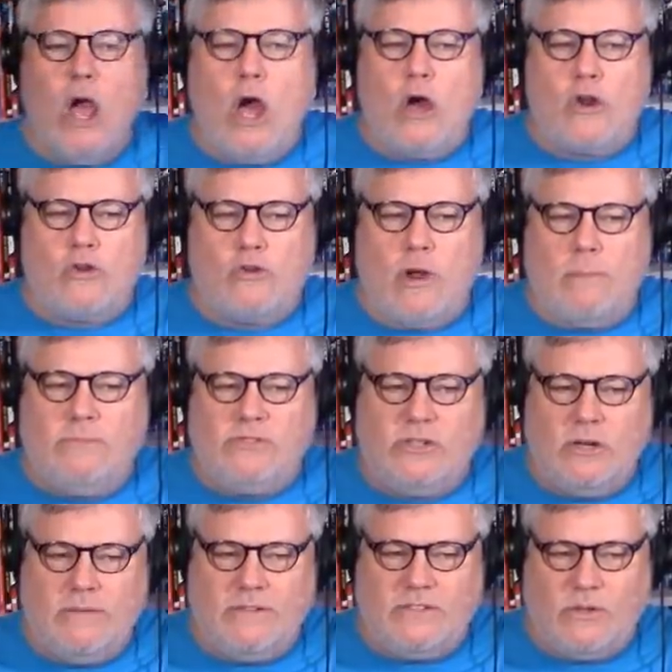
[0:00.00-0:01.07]

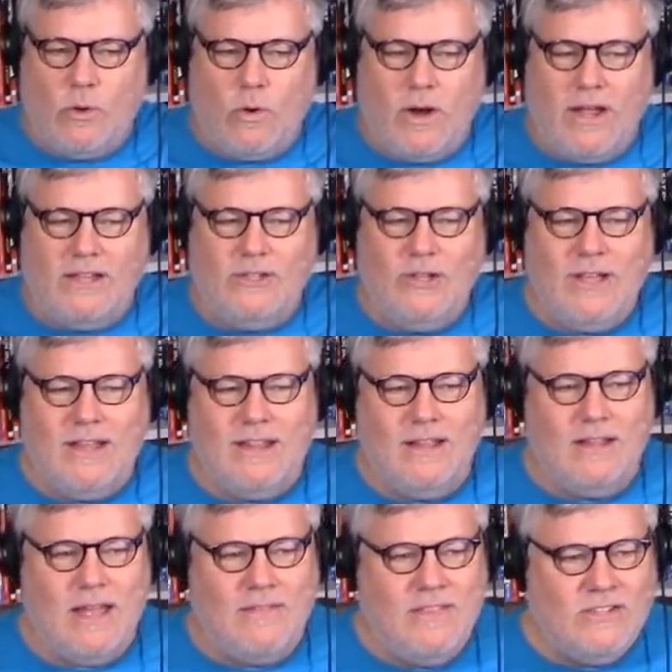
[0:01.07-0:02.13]
observatory look
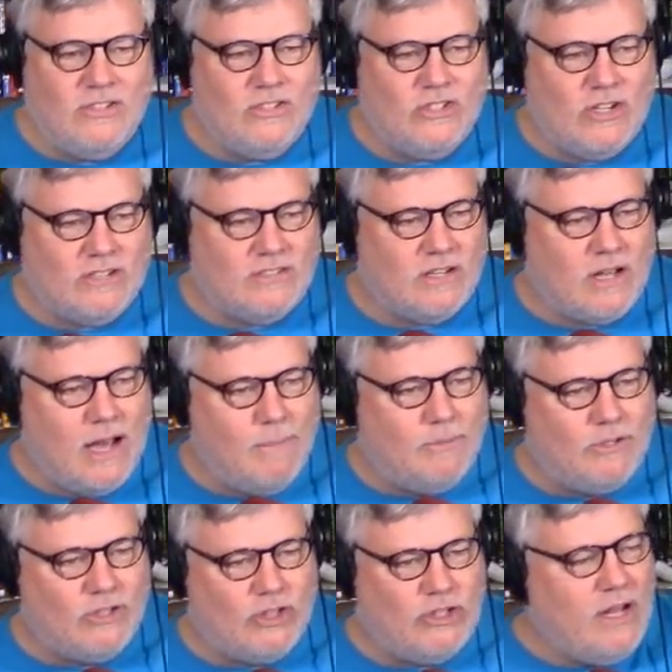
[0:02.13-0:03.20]
at and this is just a
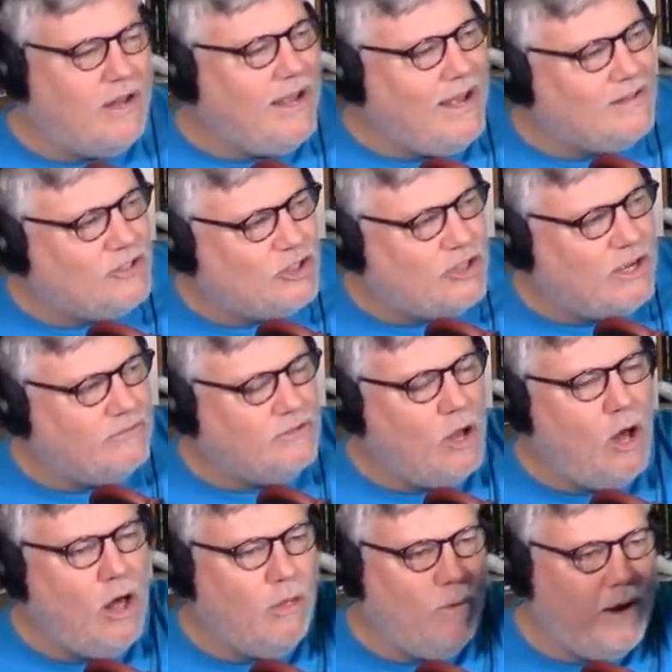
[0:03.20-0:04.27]
couple of shelves I got shelves
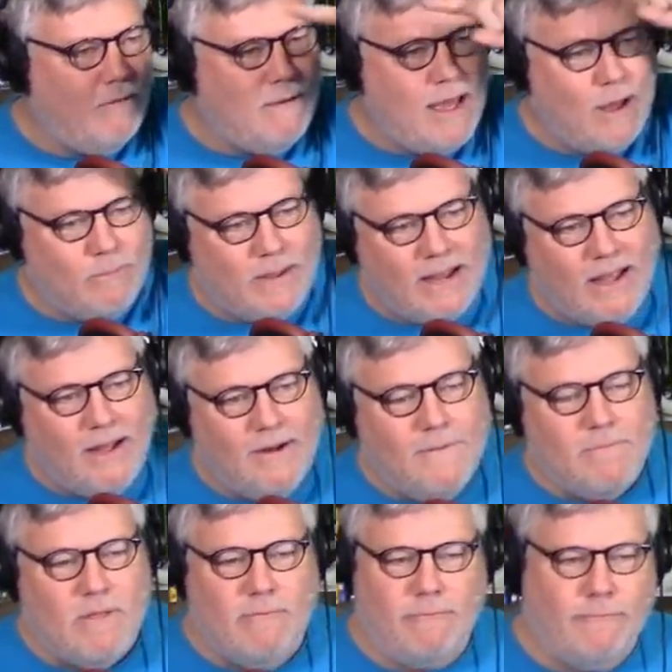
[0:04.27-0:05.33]
all the way around me
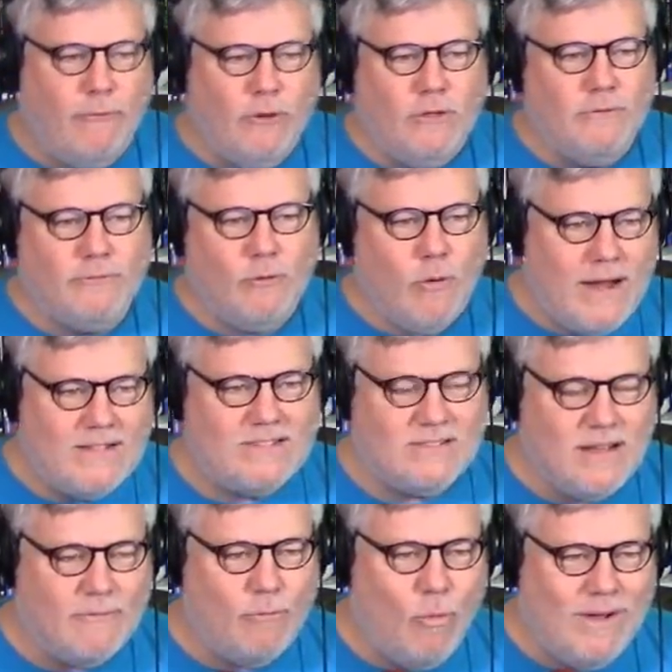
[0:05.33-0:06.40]
full of great
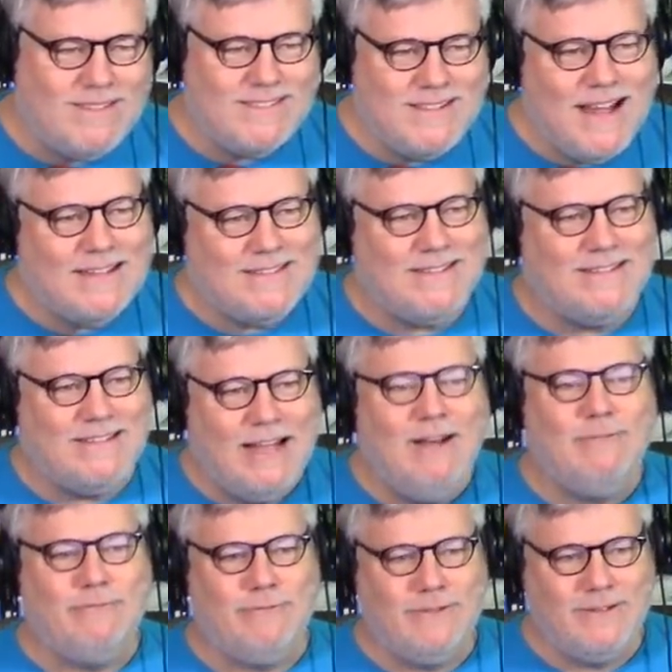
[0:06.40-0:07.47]
stuff what's not to
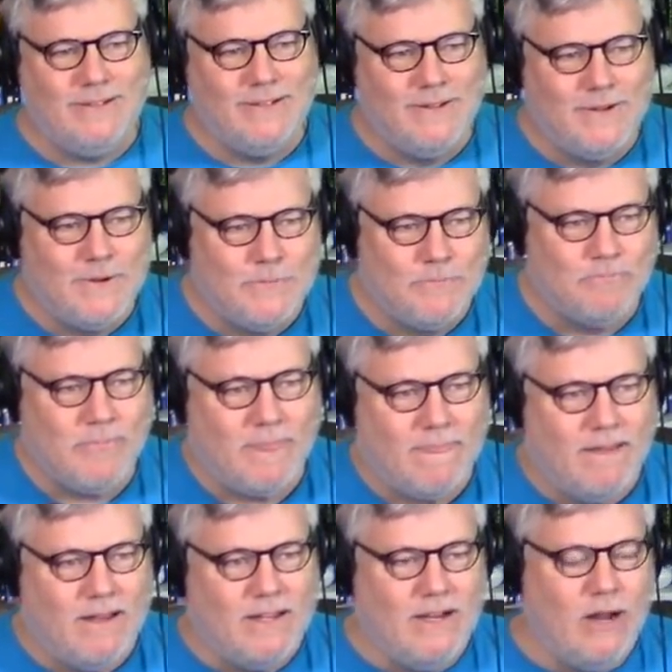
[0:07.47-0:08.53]
love
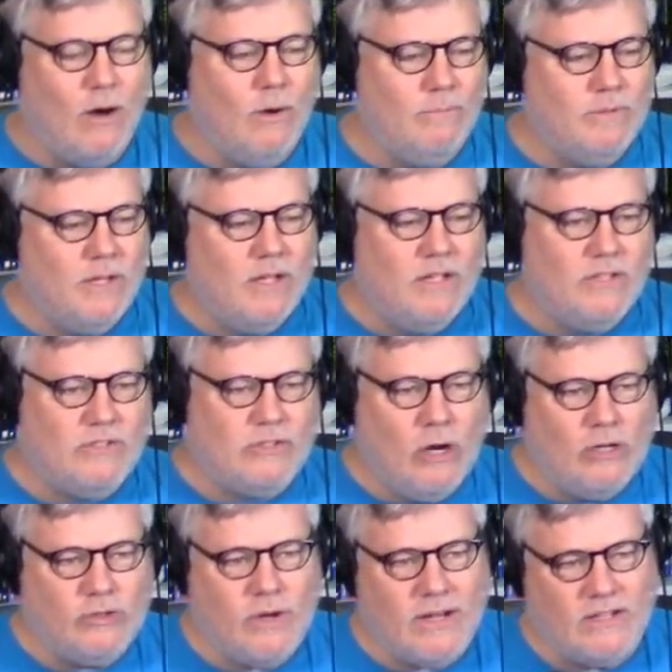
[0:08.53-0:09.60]
you know
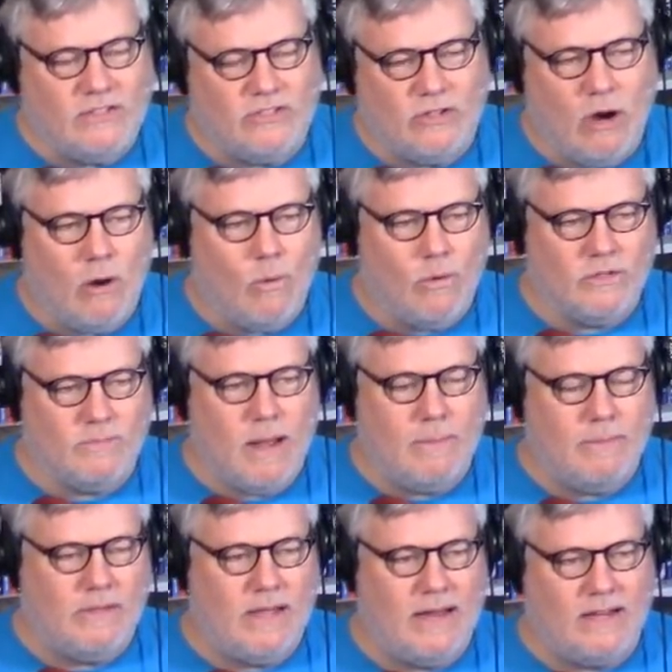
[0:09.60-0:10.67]
Star Trek and Star Wars might
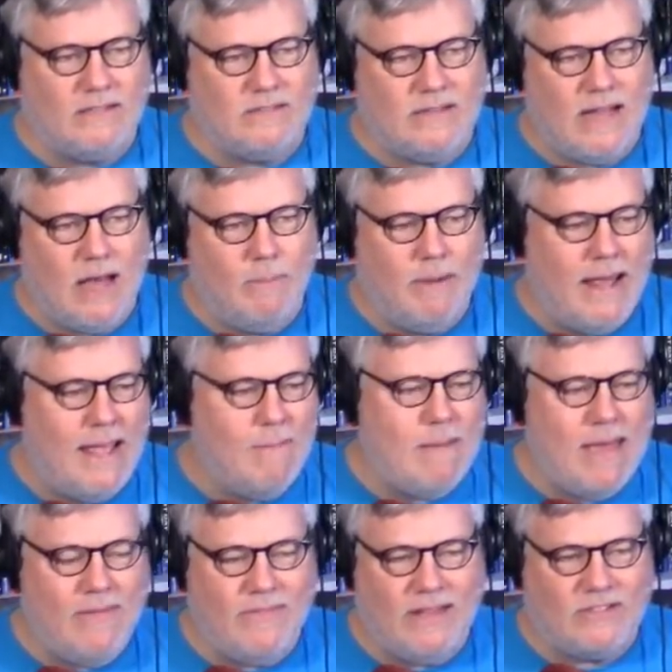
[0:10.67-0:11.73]
be letting us down but hey
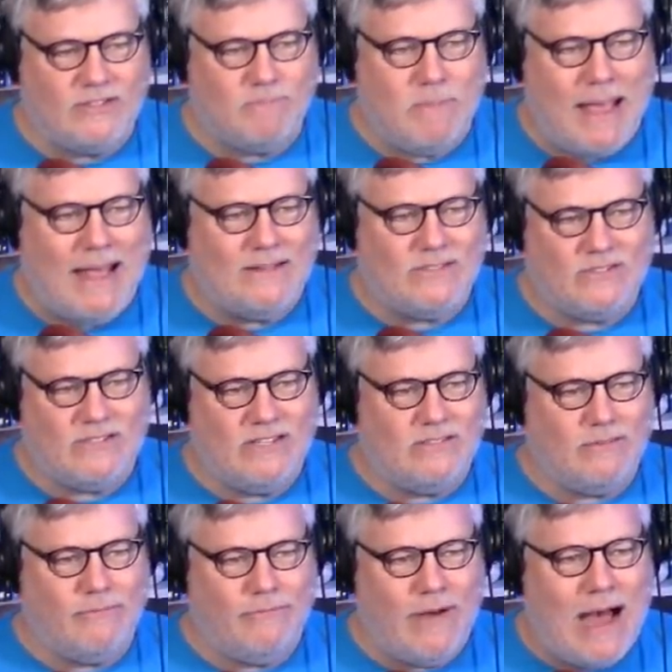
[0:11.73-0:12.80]
man the Expanse
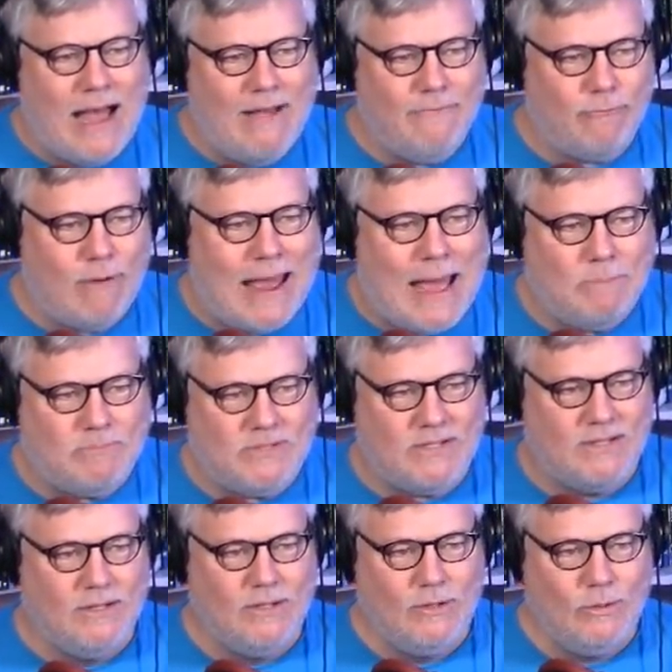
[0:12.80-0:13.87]
season 5 wrapped
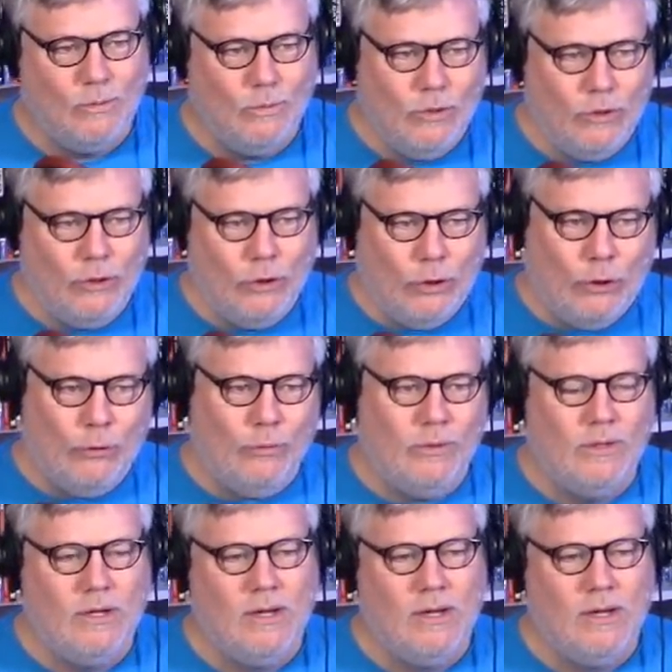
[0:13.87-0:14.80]
woohoo